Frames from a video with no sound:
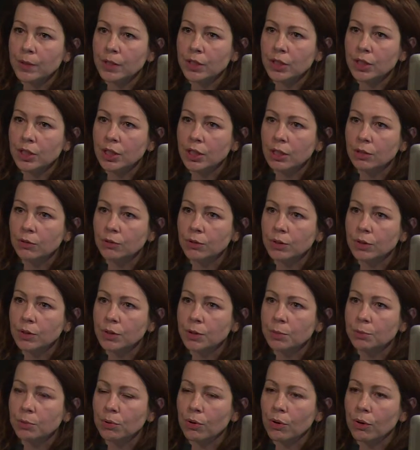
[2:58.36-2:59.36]

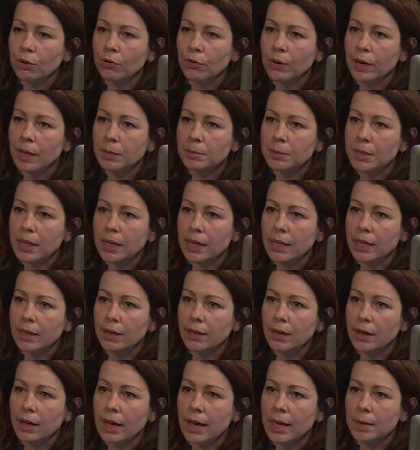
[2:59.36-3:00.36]
children's programs at
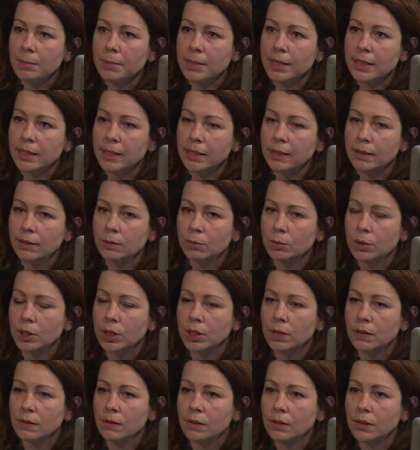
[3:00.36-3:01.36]
M6,
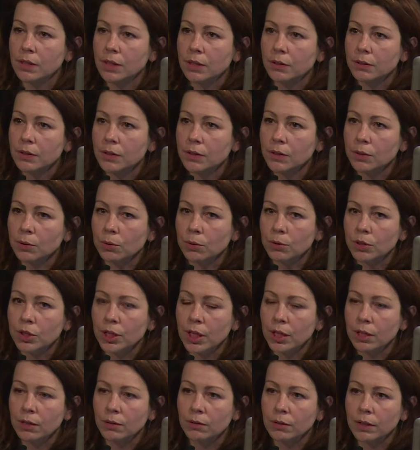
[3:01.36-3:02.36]
which is a terrestrial
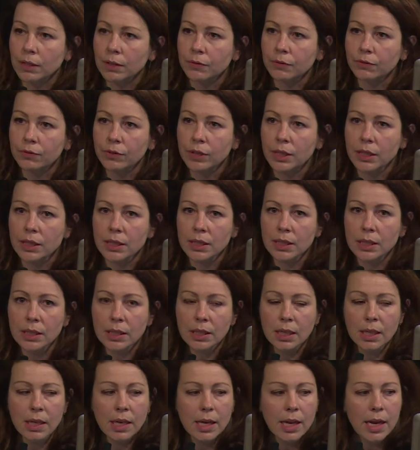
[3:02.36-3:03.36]
channel in France.
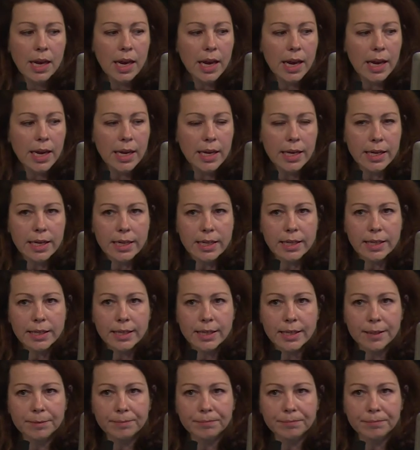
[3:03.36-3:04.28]
And